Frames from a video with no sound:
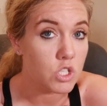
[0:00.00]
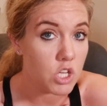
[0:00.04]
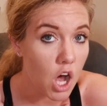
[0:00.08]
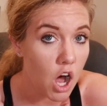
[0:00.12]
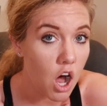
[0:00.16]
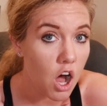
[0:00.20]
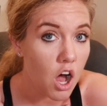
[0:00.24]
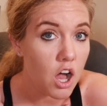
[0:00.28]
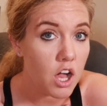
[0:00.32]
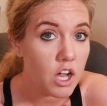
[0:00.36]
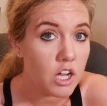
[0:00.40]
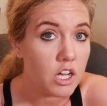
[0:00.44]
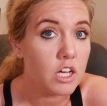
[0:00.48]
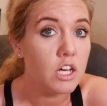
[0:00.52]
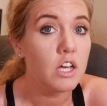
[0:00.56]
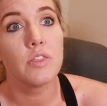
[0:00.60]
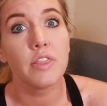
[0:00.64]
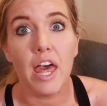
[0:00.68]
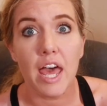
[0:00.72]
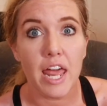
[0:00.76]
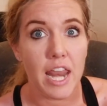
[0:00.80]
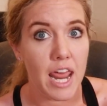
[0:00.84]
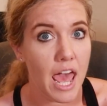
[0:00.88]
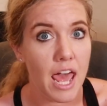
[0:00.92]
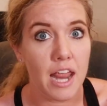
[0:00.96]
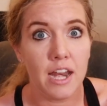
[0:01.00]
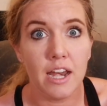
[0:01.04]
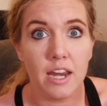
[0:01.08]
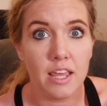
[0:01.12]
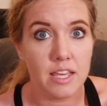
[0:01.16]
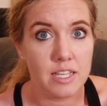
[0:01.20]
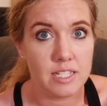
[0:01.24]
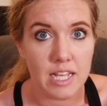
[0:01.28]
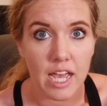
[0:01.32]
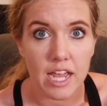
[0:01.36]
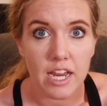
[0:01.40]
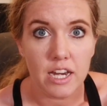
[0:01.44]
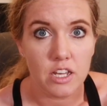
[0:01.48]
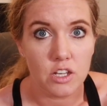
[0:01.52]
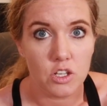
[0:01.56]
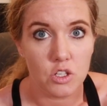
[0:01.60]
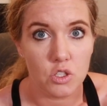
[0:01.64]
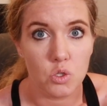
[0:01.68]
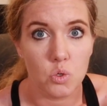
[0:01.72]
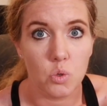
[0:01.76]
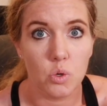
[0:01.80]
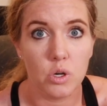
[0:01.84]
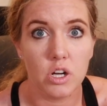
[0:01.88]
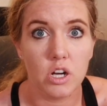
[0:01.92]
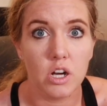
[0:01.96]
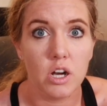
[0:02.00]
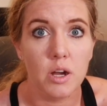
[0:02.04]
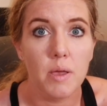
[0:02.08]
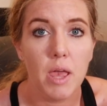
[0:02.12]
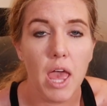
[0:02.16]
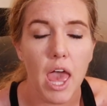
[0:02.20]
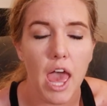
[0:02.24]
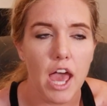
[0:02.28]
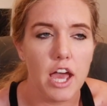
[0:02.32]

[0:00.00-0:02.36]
dog that had an anxiety disorder.